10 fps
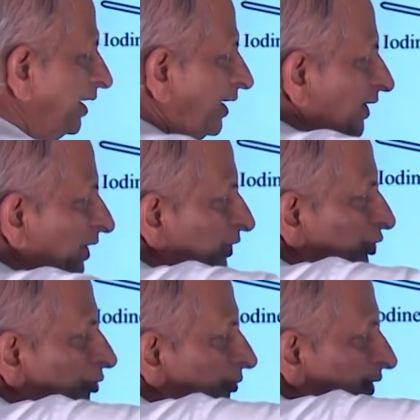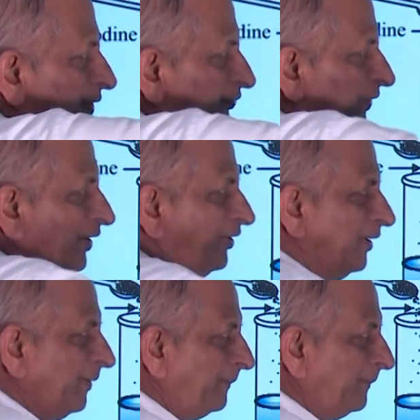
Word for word: A test tube, we need 5